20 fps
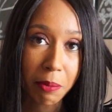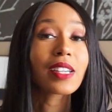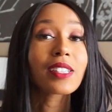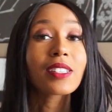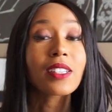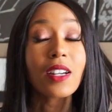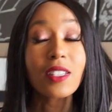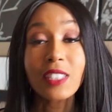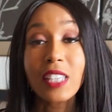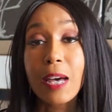It
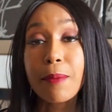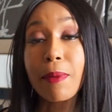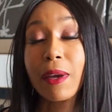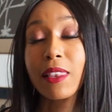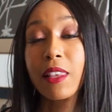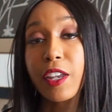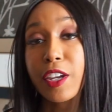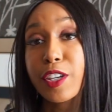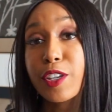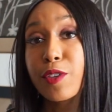does that by
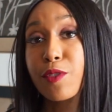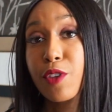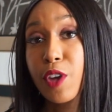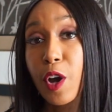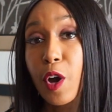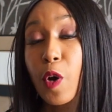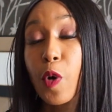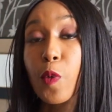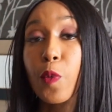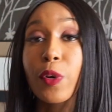letting you
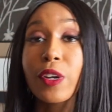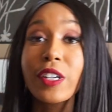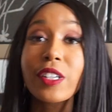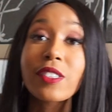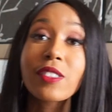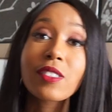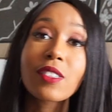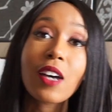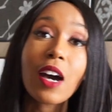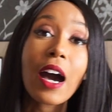know when
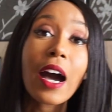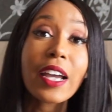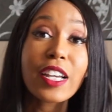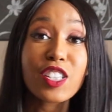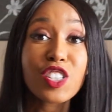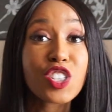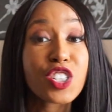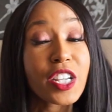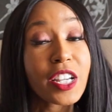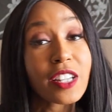is the
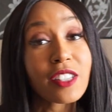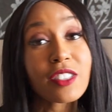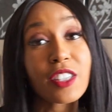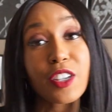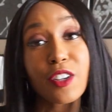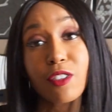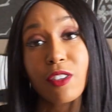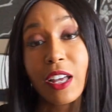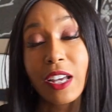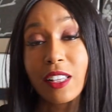highest chance that
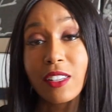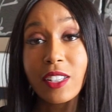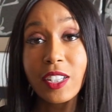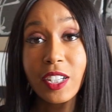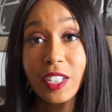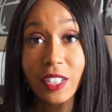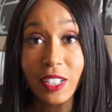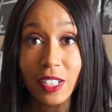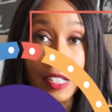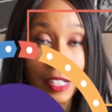you're likely
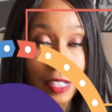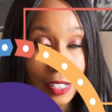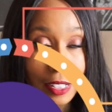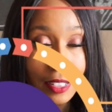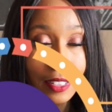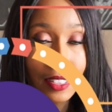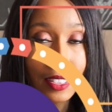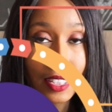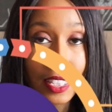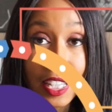gonna
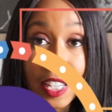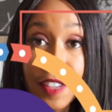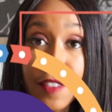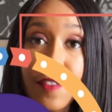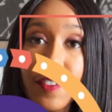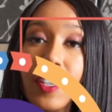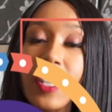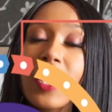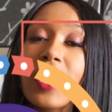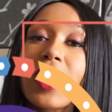
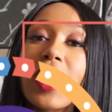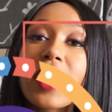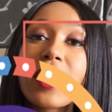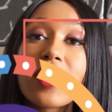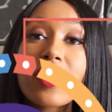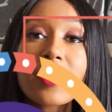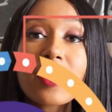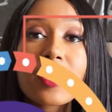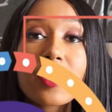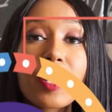conceive, and
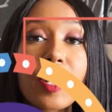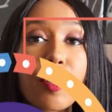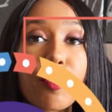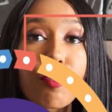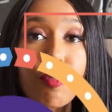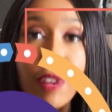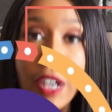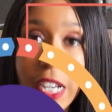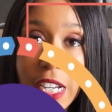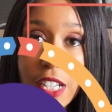this is in a
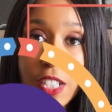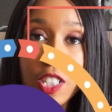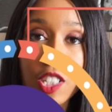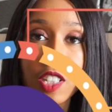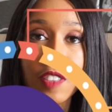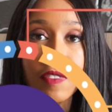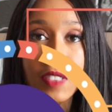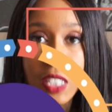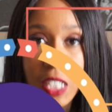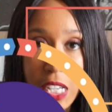range
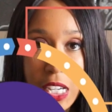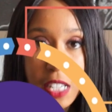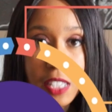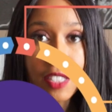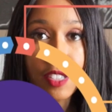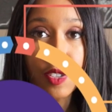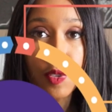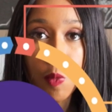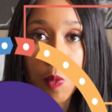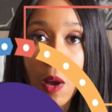of days
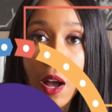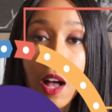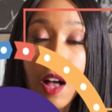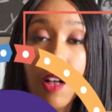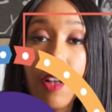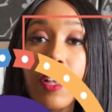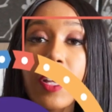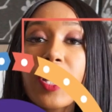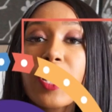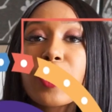as
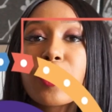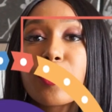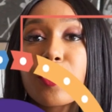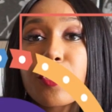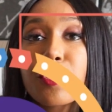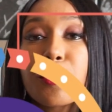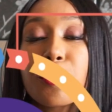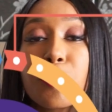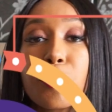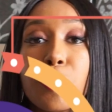well,
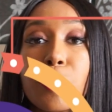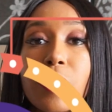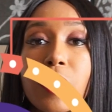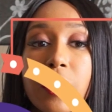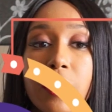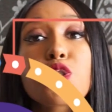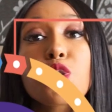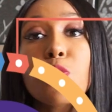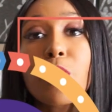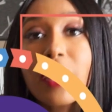to
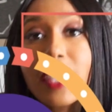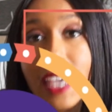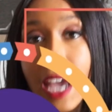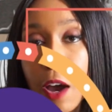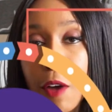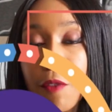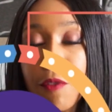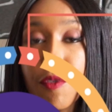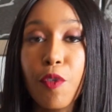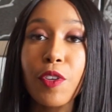
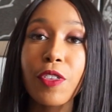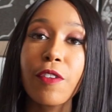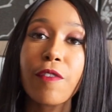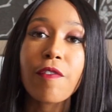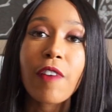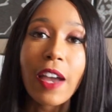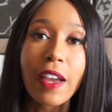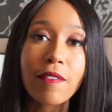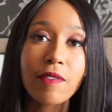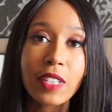account for the
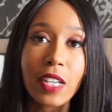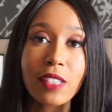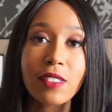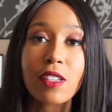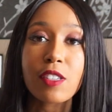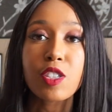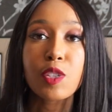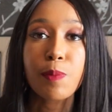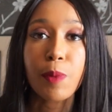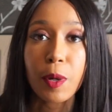5 days
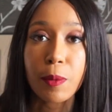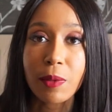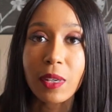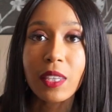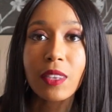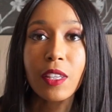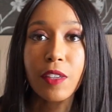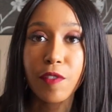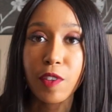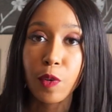that sperm
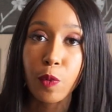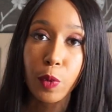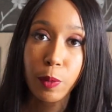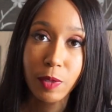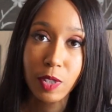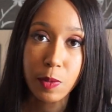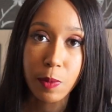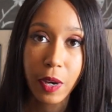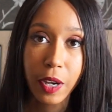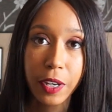can live in a
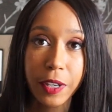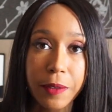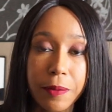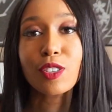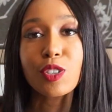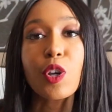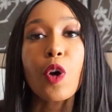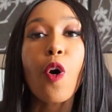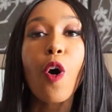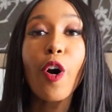woman's body.
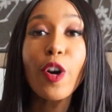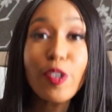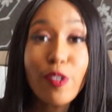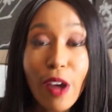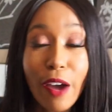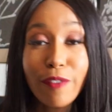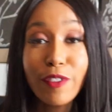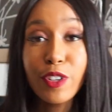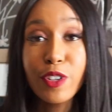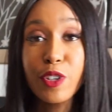So all you
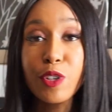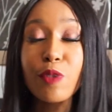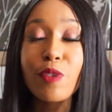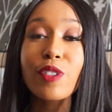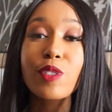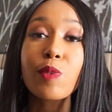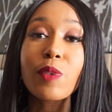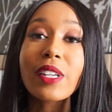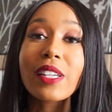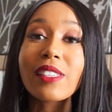have to do
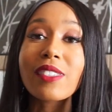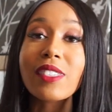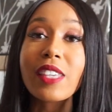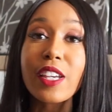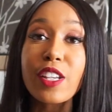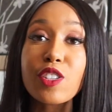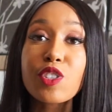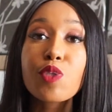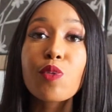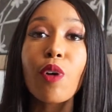is when it
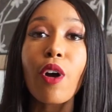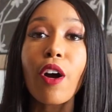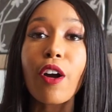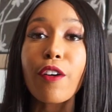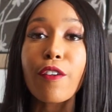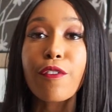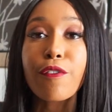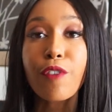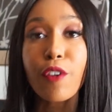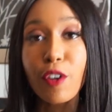says you
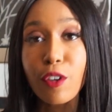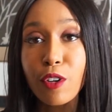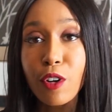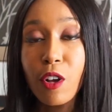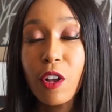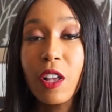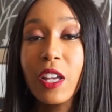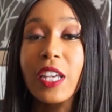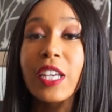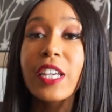are
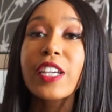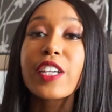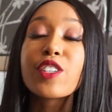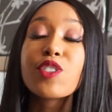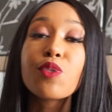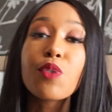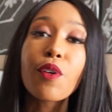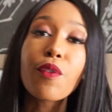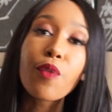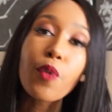fertile is
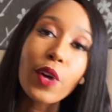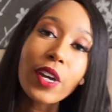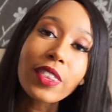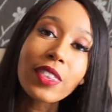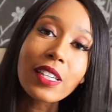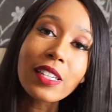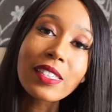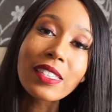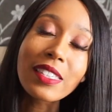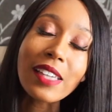you avoid
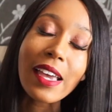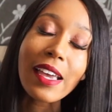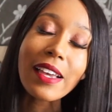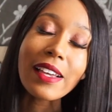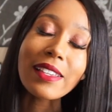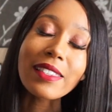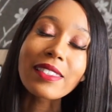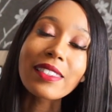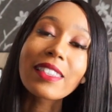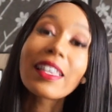these
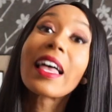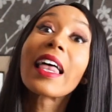days